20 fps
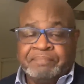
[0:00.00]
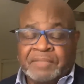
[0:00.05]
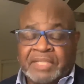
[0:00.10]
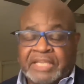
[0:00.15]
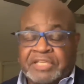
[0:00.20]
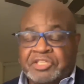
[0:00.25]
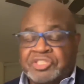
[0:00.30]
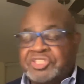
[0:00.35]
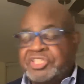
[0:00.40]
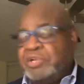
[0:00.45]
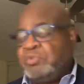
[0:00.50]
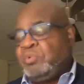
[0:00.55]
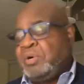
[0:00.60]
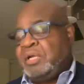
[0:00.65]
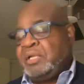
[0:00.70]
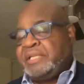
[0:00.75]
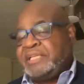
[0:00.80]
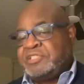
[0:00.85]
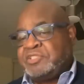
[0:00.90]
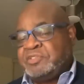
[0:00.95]
And you say,
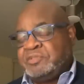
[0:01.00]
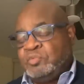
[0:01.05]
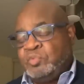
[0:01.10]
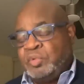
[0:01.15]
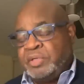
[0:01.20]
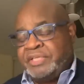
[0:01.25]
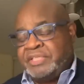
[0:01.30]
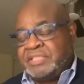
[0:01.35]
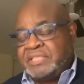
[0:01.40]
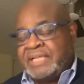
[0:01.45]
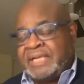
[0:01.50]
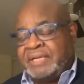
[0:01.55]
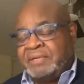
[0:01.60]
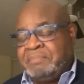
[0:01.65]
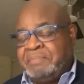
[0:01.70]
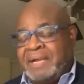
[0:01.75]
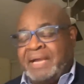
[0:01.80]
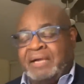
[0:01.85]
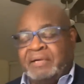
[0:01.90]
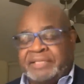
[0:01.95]
well, that's what is that
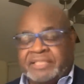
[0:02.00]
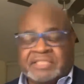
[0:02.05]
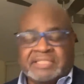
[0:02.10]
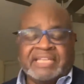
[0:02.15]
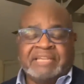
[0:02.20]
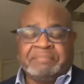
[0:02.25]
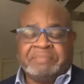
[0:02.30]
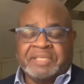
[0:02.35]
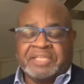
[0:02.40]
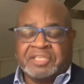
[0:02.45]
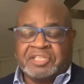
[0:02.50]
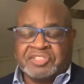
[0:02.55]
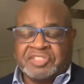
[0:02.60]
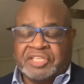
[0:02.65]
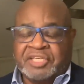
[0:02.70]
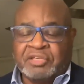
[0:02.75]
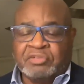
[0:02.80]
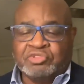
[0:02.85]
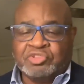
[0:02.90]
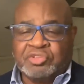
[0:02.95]
about? Is that because they
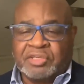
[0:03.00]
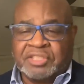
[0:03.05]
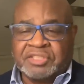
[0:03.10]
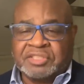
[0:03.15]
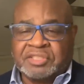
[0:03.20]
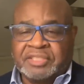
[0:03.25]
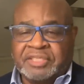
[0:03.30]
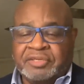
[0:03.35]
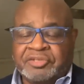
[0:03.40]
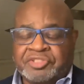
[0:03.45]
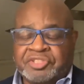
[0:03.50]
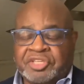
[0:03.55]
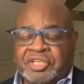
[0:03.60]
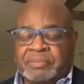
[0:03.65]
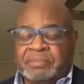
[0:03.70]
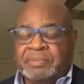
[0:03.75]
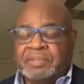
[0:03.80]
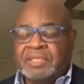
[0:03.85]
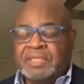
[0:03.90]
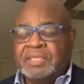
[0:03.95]
don't trust
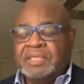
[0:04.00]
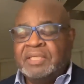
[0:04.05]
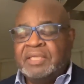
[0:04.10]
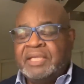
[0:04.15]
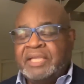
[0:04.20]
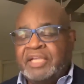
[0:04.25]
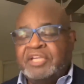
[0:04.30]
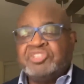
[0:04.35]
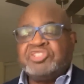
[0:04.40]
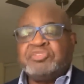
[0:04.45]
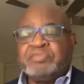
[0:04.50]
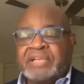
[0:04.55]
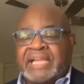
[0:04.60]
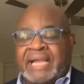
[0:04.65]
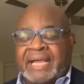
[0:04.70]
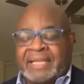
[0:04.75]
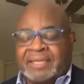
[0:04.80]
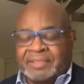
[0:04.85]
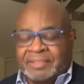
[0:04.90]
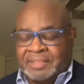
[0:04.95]
leadership? Here's the
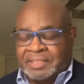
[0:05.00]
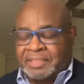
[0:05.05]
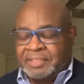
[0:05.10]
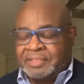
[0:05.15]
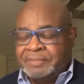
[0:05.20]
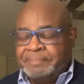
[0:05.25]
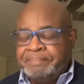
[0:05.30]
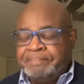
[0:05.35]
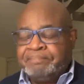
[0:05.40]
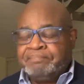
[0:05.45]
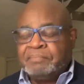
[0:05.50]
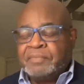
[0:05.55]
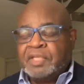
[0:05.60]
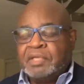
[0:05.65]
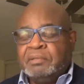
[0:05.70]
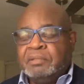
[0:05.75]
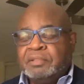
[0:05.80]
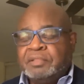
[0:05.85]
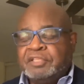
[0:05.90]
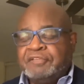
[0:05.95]
reality.
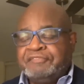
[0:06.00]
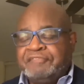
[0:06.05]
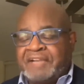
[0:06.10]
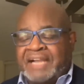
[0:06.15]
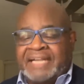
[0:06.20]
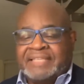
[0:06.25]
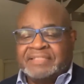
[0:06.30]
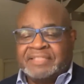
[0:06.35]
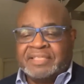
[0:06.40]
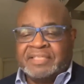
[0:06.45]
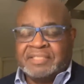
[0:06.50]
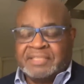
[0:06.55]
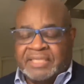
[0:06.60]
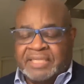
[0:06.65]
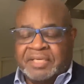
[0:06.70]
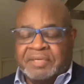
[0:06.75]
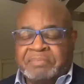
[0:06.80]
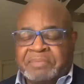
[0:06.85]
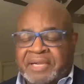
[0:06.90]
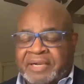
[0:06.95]
The fact is,
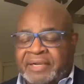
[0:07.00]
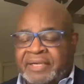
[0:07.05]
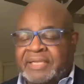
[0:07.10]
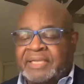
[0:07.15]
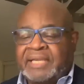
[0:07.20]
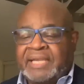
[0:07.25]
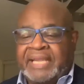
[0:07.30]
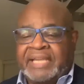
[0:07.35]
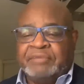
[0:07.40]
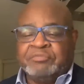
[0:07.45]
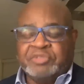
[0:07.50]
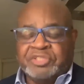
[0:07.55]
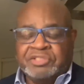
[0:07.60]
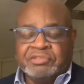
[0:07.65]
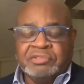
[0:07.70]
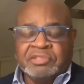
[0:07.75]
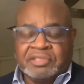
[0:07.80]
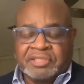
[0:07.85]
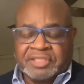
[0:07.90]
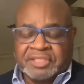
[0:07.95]
in America, and when you
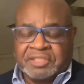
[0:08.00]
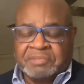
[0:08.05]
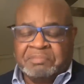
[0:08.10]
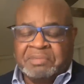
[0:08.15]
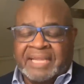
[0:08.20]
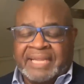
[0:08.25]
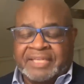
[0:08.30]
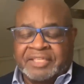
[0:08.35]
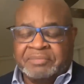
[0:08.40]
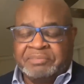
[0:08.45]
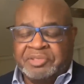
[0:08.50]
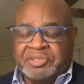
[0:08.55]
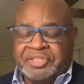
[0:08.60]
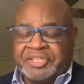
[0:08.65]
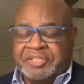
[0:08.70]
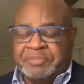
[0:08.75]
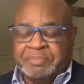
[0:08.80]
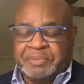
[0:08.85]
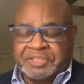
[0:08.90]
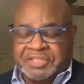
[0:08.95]
look at the black
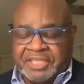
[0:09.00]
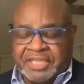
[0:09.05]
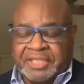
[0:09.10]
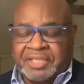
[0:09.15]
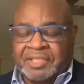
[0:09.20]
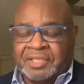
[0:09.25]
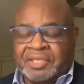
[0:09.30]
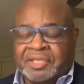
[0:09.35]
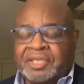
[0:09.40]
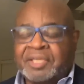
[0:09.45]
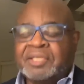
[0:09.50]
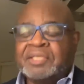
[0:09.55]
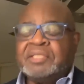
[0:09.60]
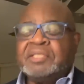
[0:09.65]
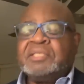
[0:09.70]
community in particular,